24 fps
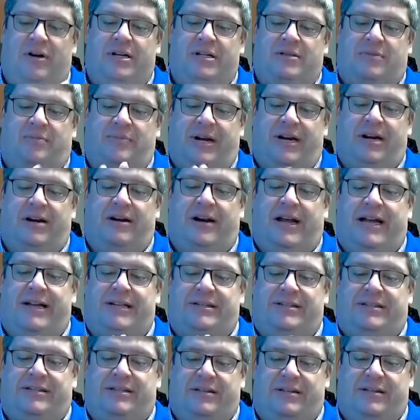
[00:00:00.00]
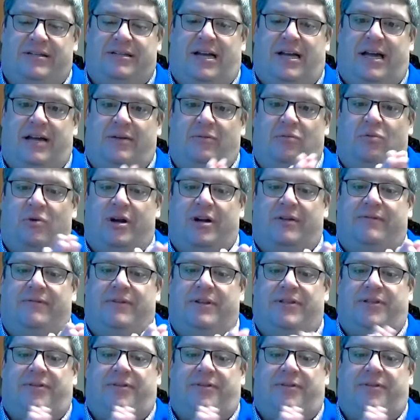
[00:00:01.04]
is a parent has to decide what of the